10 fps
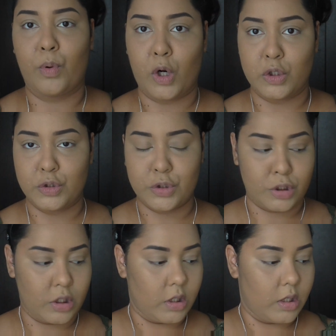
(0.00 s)

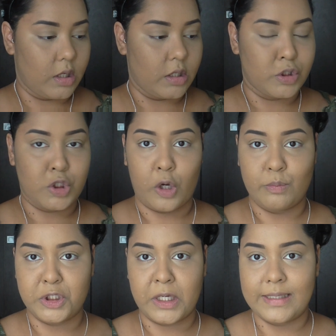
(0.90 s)
Bronze. So
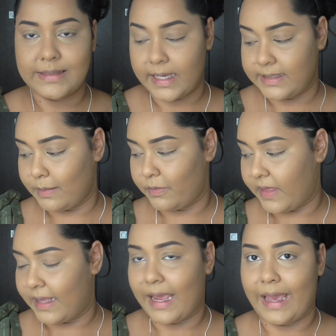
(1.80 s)
I'm just going to take some of
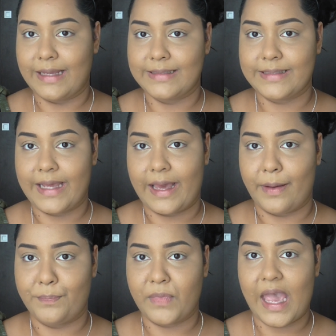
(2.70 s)
that and
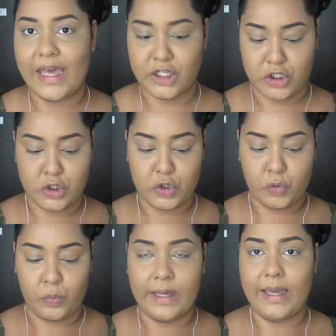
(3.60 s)
add it
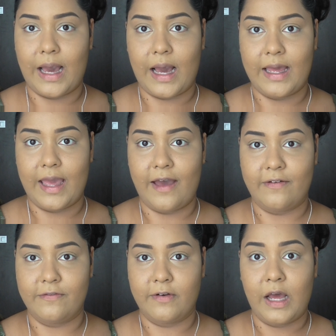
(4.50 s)
to where I
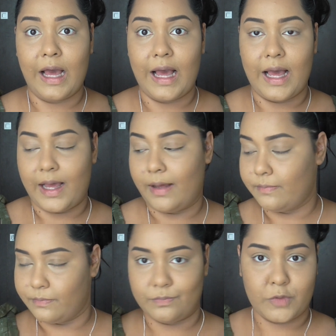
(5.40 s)
have
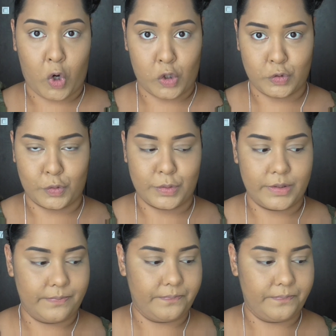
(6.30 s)
contoured.